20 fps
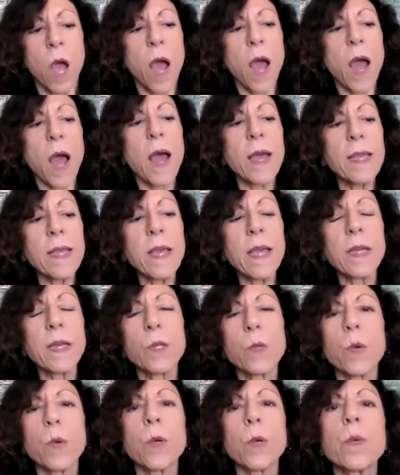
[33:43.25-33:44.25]
I like
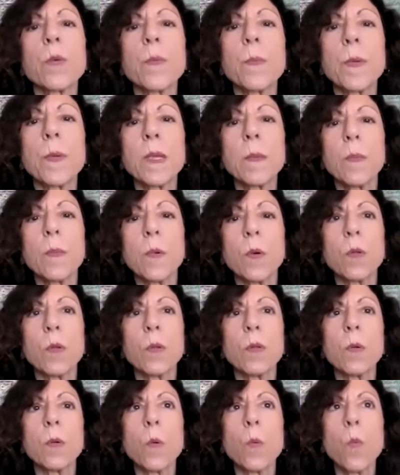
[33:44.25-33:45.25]
to work with
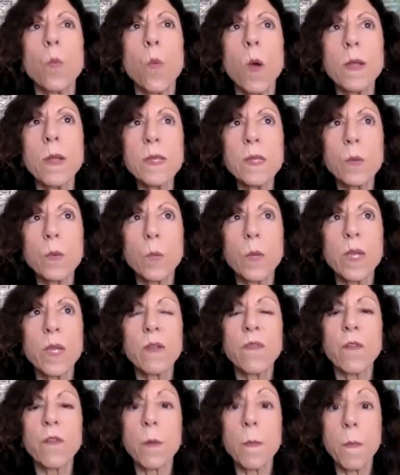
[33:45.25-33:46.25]
people once a
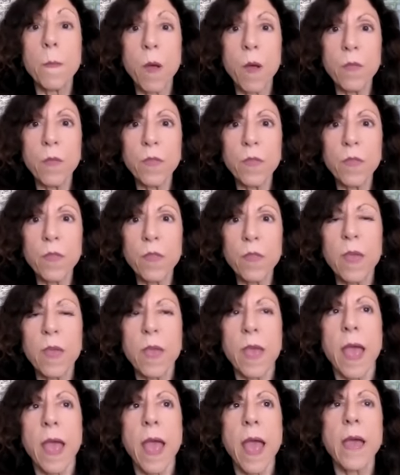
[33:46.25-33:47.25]
week for a month,
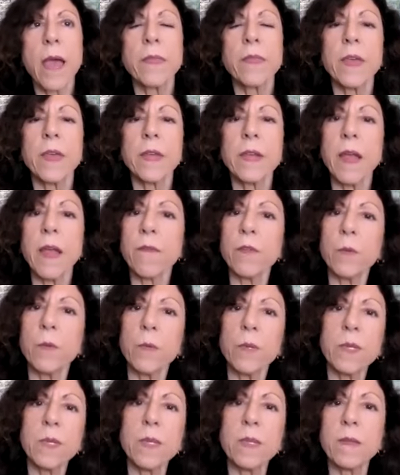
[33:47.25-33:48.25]
and then
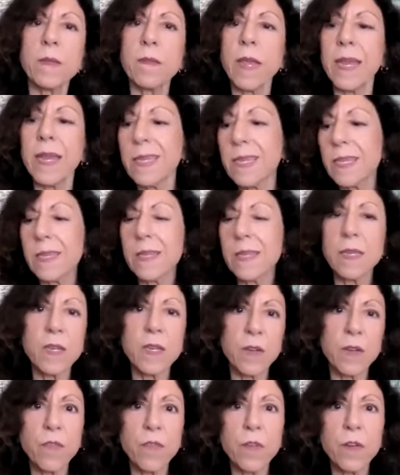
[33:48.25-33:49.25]
everyone's case is
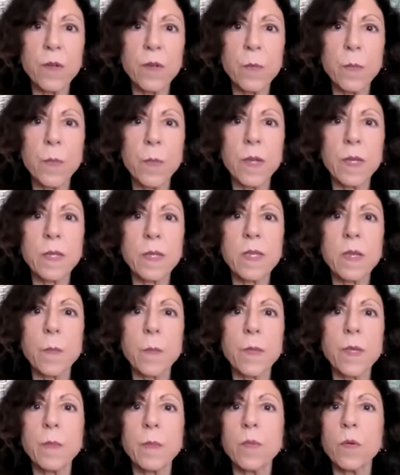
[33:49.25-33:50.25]
different, but
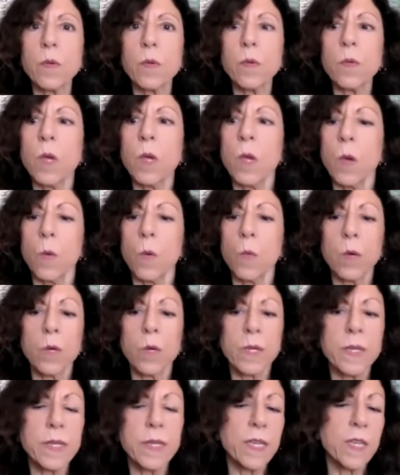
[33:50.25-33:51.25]
some people will
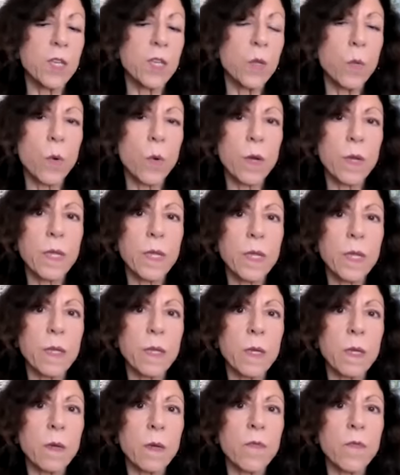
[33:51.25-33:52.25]
continue
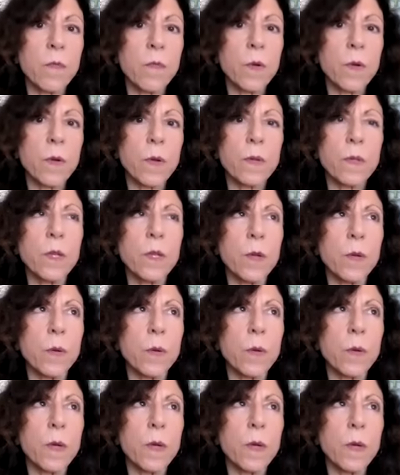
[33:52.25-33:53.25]
working for,
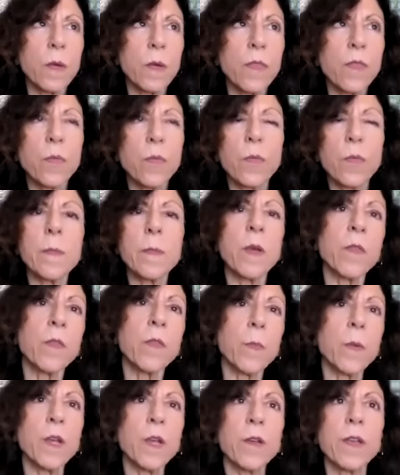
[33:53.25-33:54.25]
a
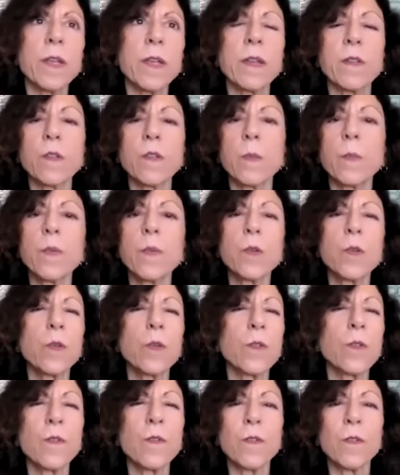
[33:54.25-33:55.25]
3-month period is a
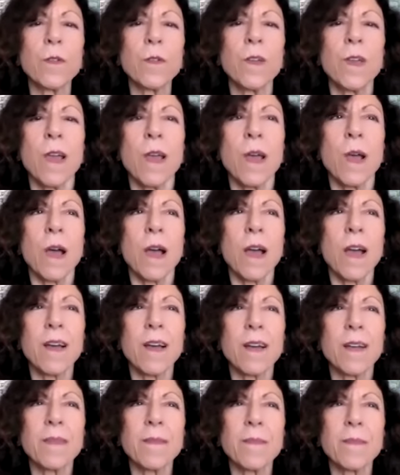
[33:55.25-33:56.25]
beautiful
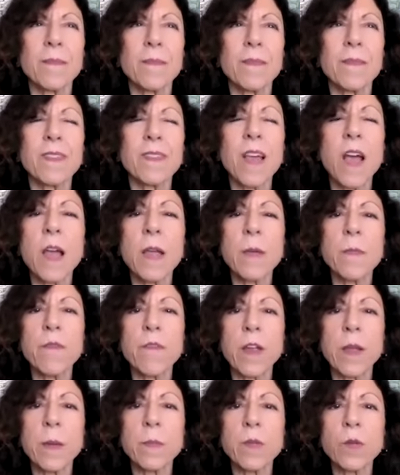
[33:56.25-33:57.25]
time
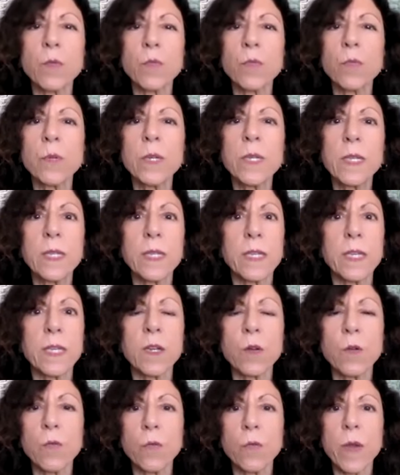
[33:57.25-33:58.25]
frame to really
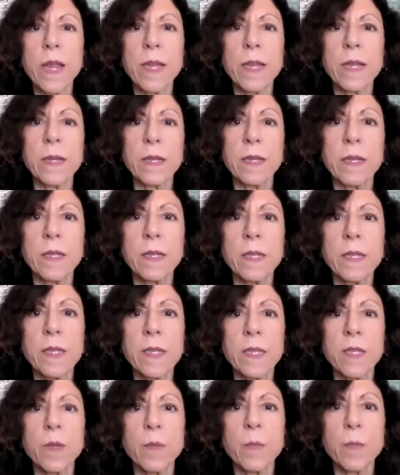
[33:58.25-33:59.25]
ingrain a
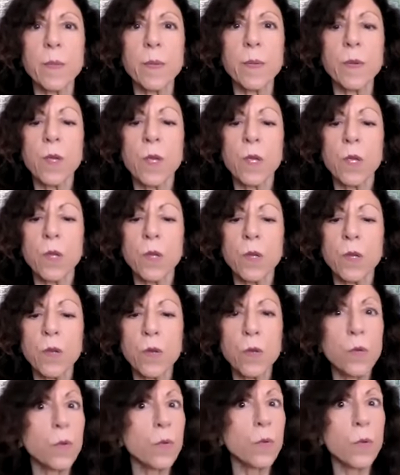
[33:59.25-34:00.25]
deep
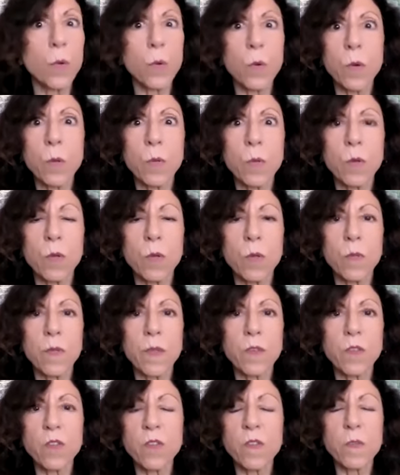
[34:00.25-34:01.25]
new normal
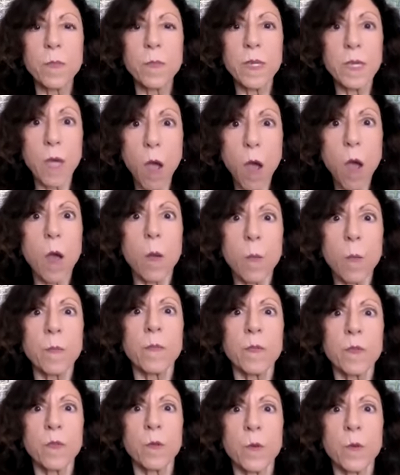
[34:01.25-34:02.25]
that just becomes